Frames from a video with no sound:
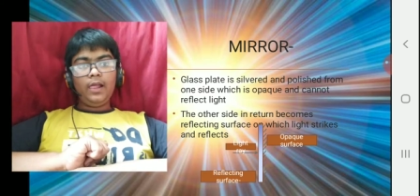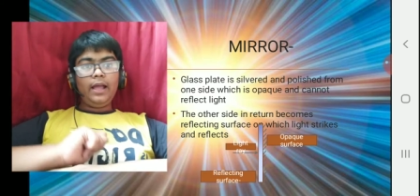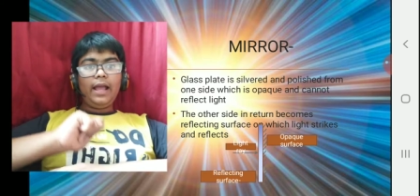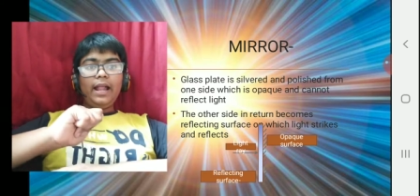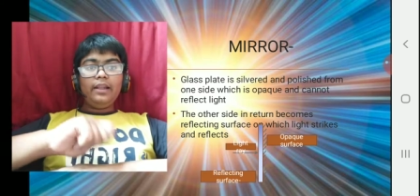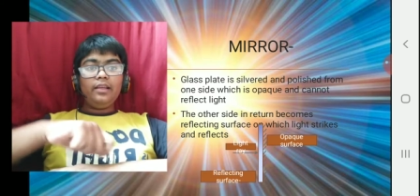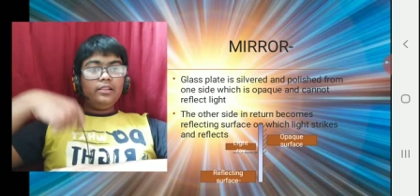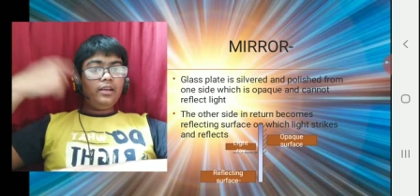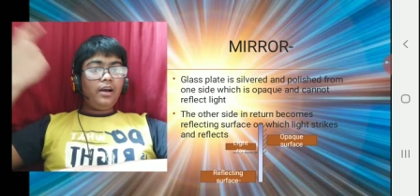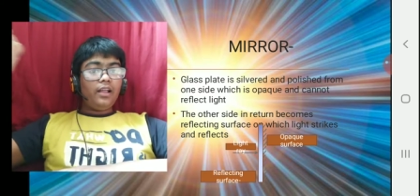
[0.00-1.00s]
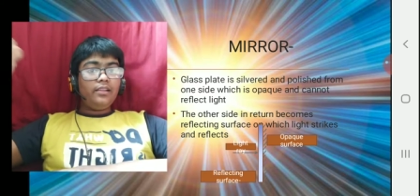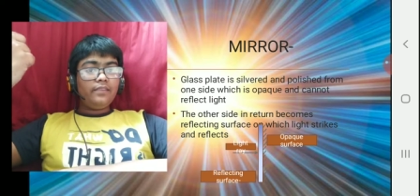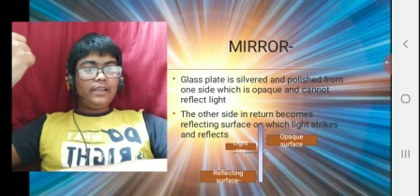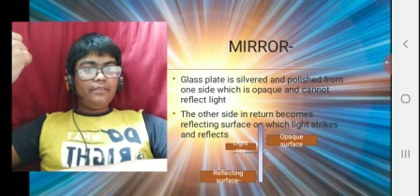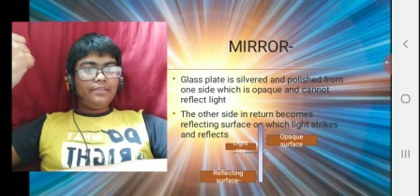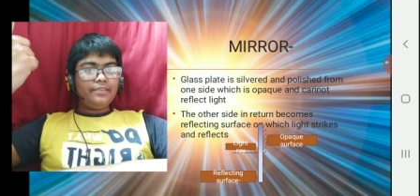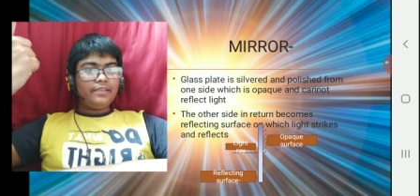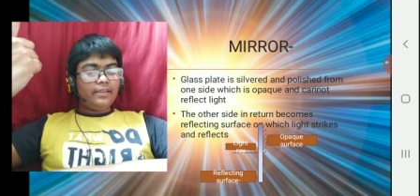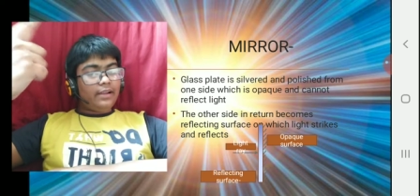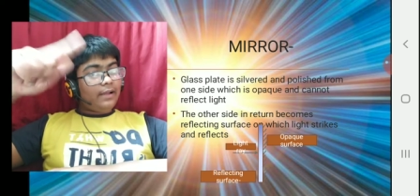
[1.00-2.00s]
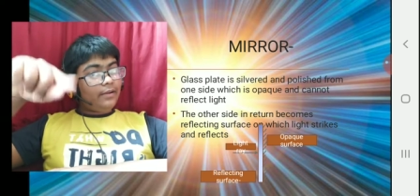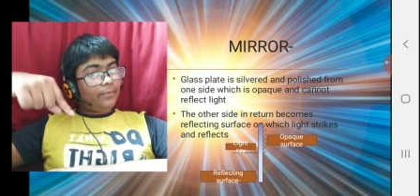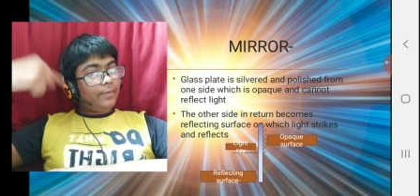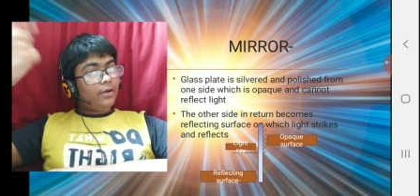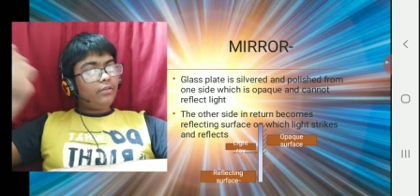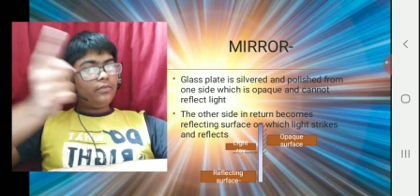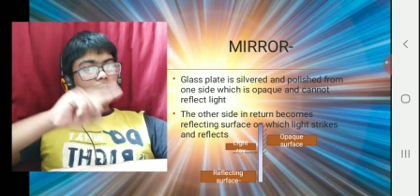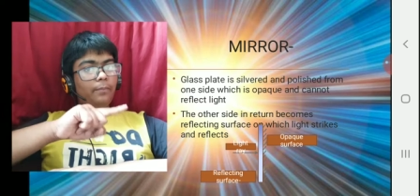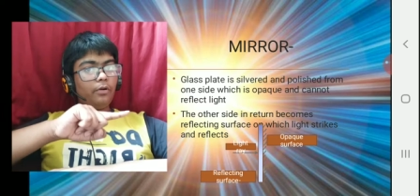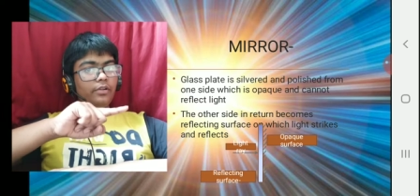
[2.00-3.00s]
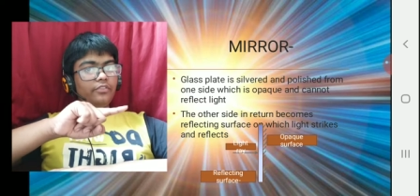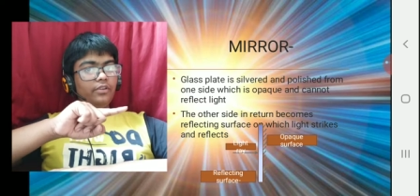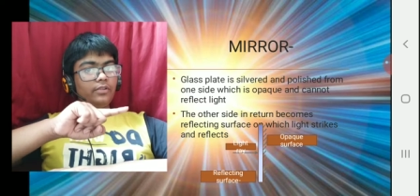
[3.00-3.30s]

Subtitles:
And the other side which is there, because of the polishing